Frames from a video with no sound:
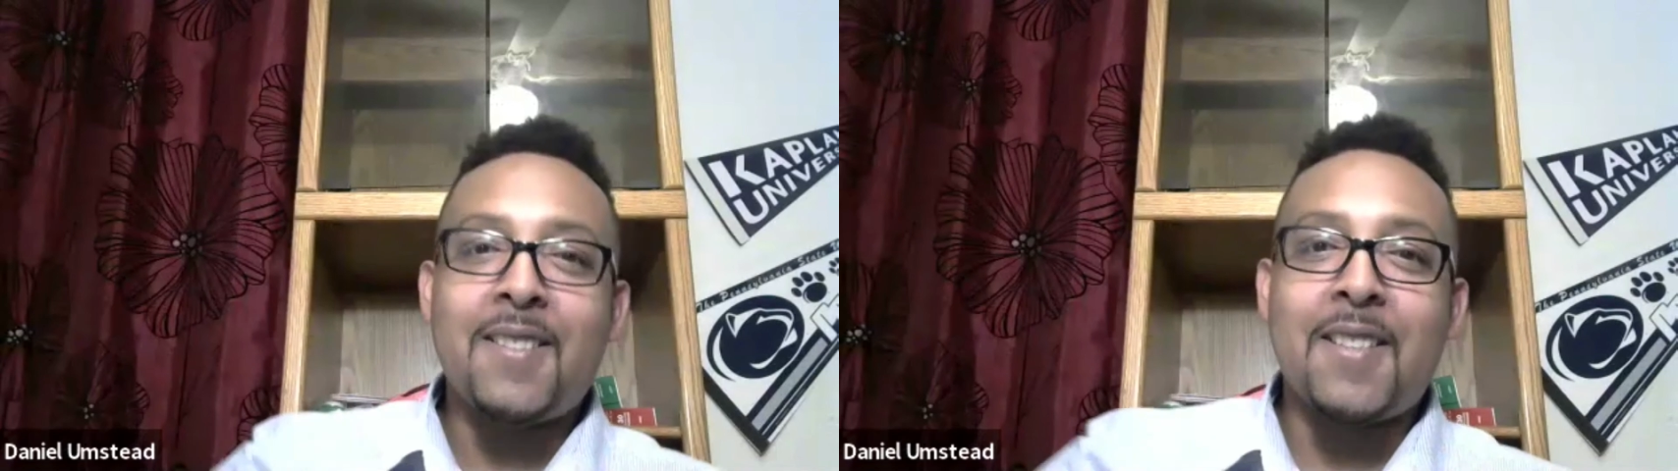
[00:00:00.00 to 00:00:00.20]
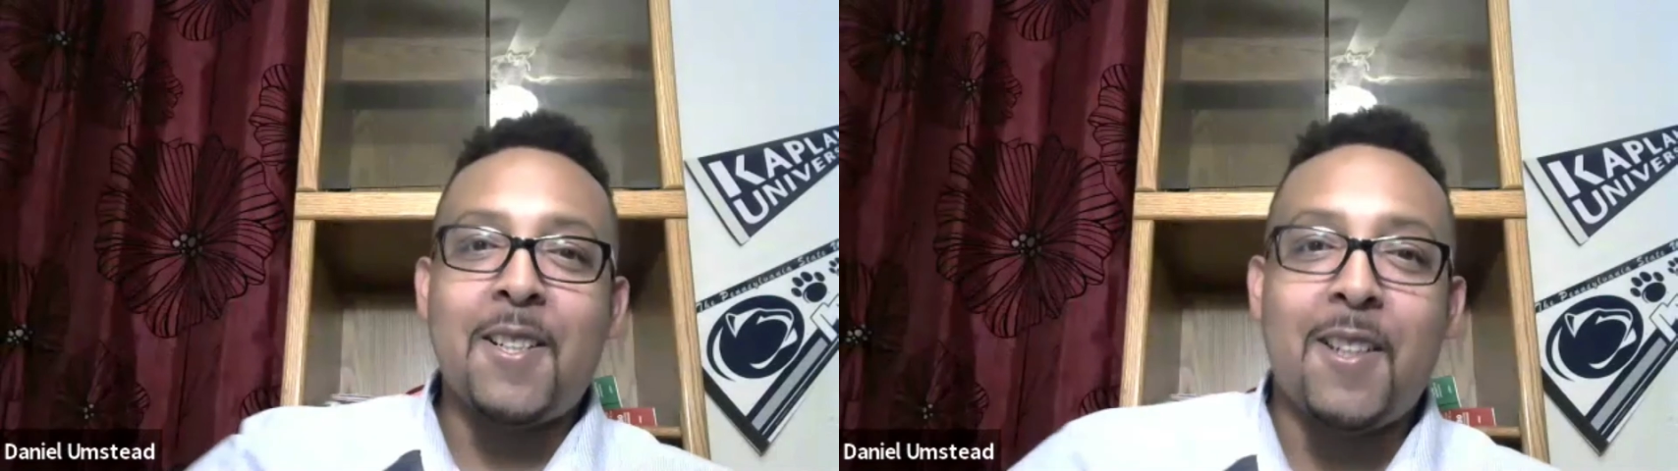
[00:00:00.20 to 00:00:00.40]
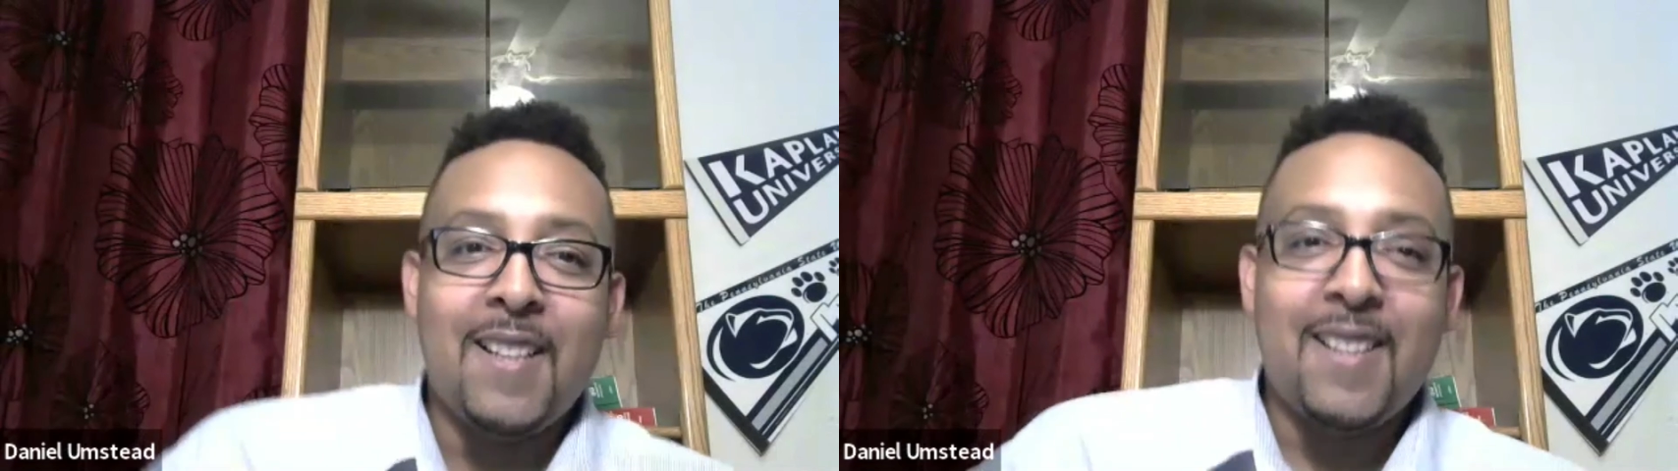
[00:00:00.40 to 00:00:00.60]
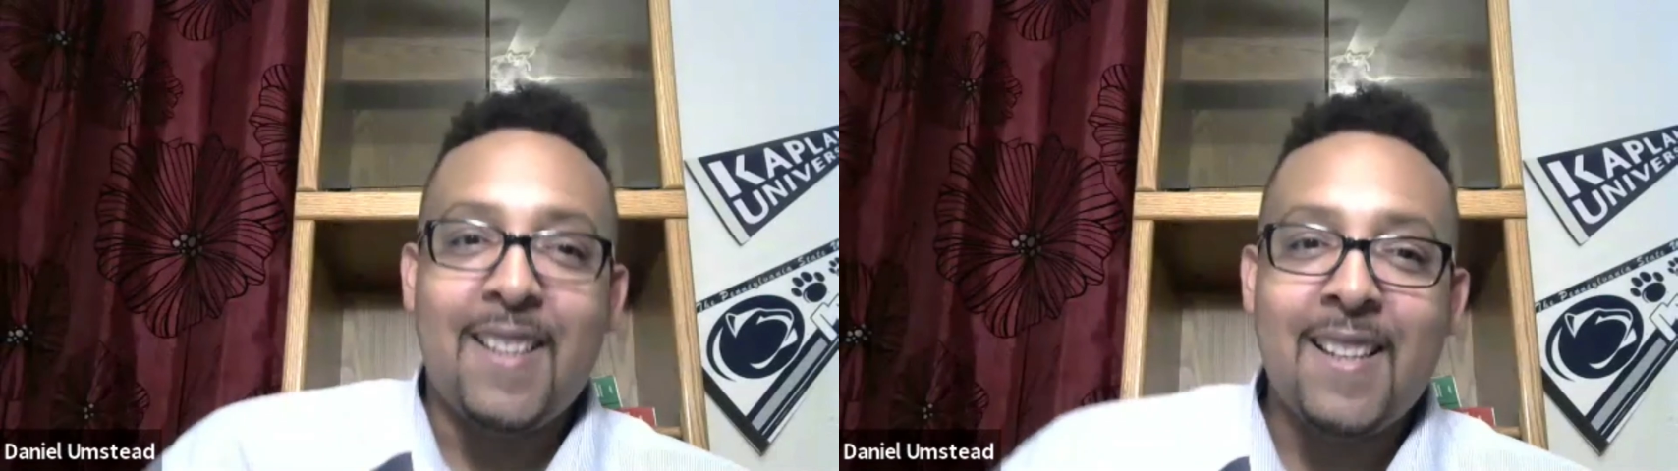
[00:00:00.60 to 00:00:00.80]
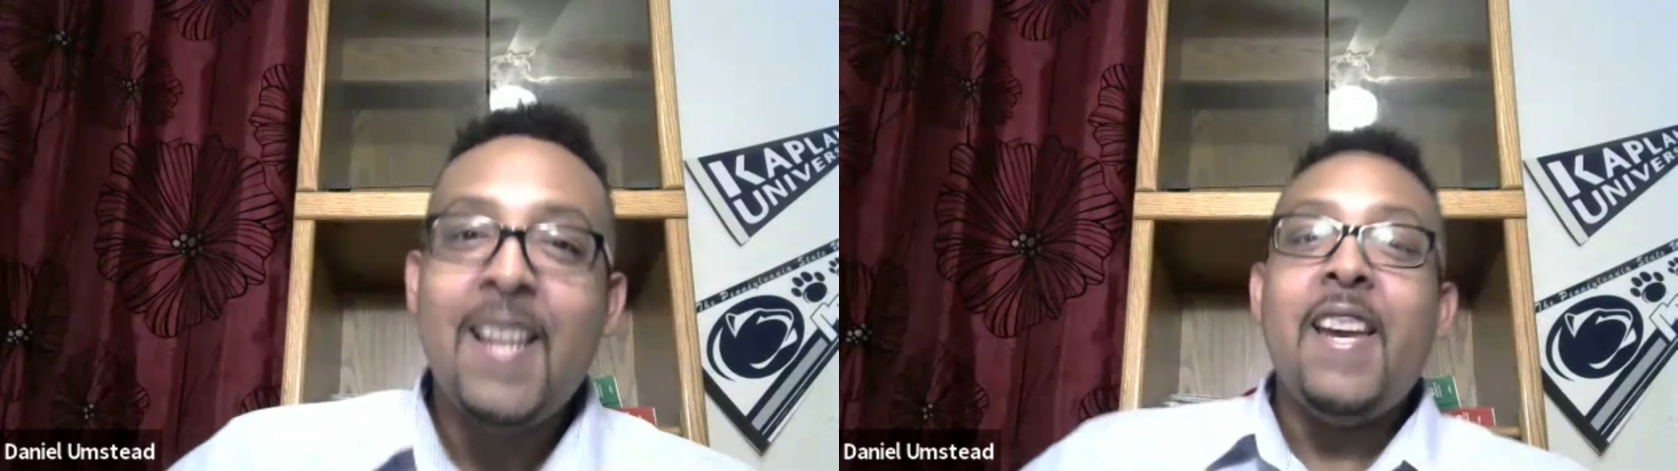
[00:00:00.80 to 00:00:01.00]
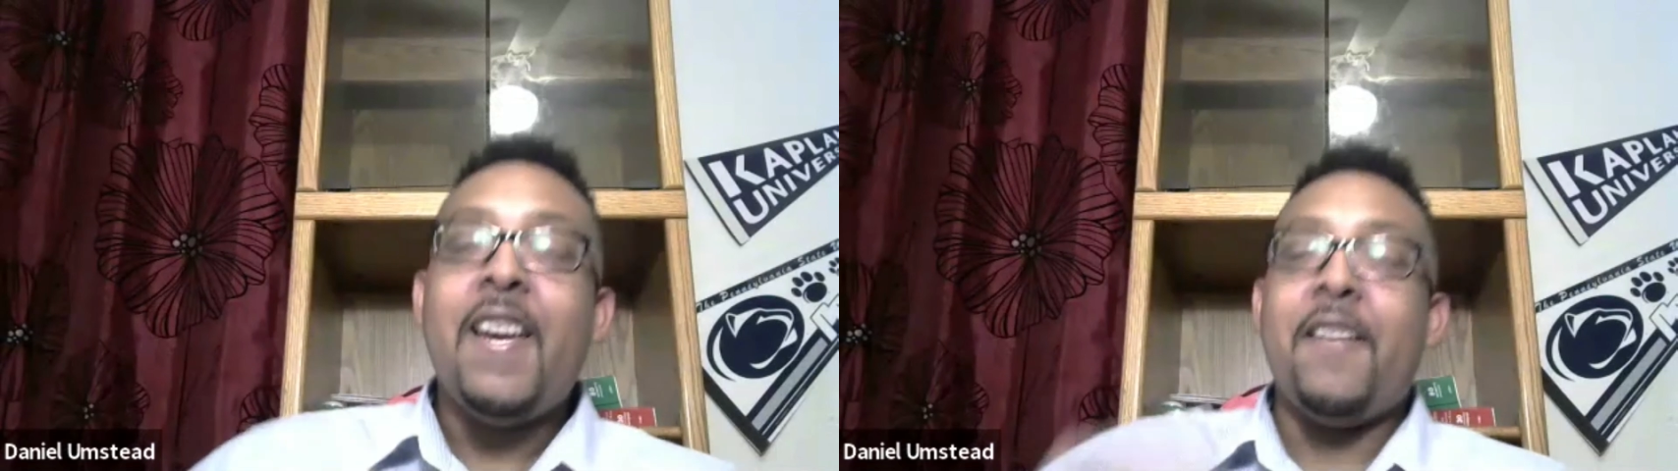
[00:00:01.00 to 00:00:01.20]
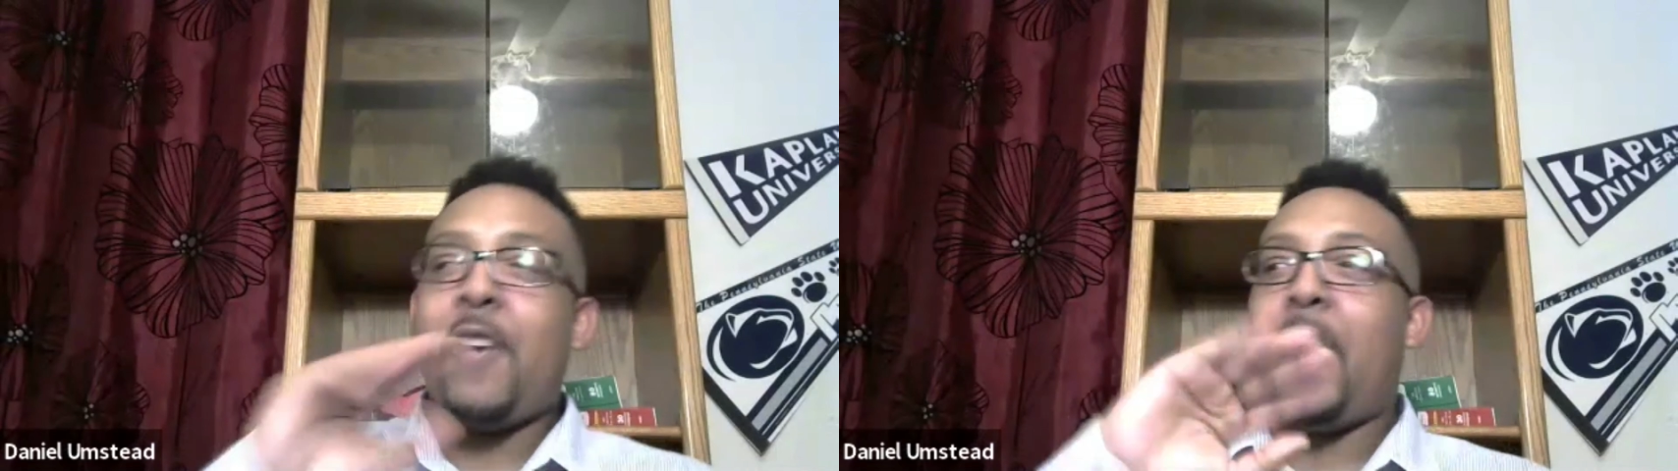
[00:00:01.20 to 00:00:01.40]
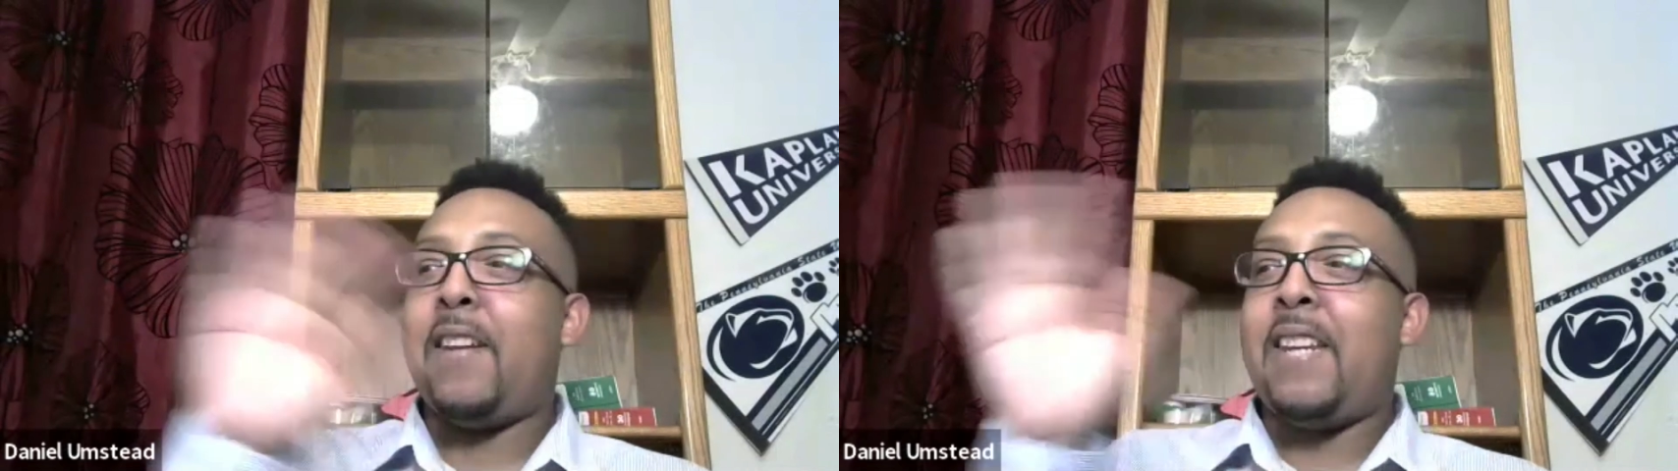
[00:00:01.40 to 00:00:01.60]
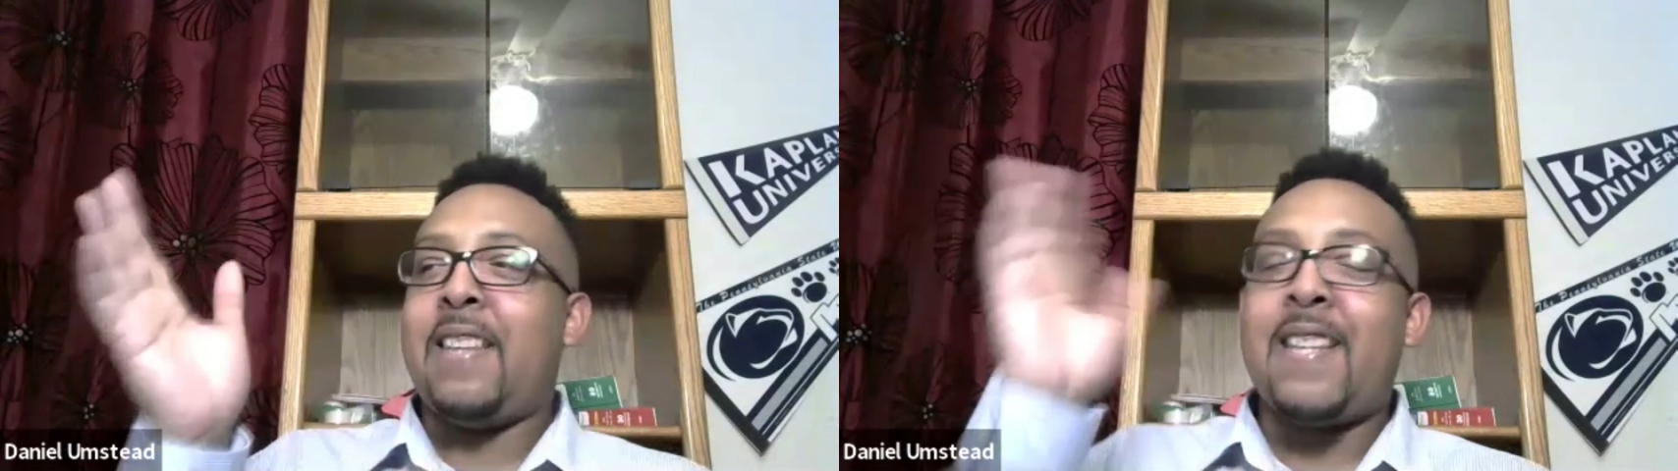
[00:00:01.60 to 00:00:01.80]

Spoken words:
So if y'all need